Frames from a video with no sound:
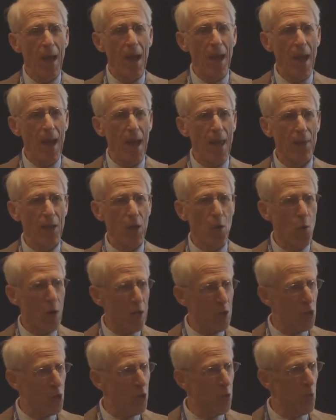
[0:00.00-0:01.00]
And the
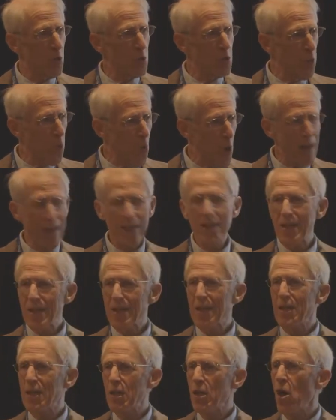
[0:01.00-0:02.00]
question was, what did
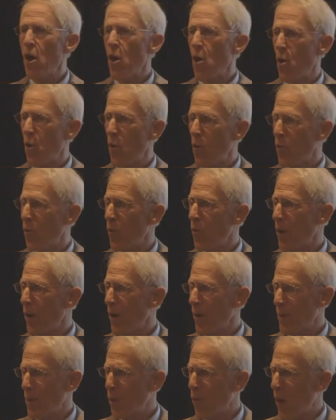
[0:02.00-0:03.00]
he know?
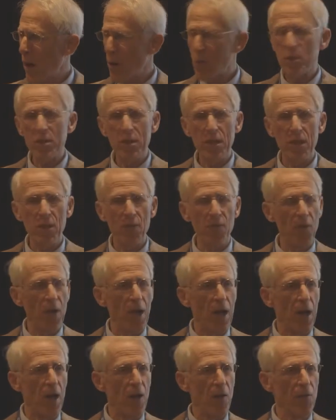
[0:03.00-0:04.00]
I mean, why was he
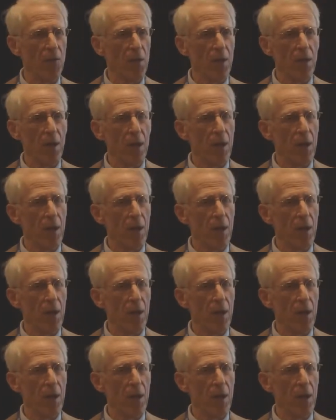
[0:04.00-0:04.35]
involved?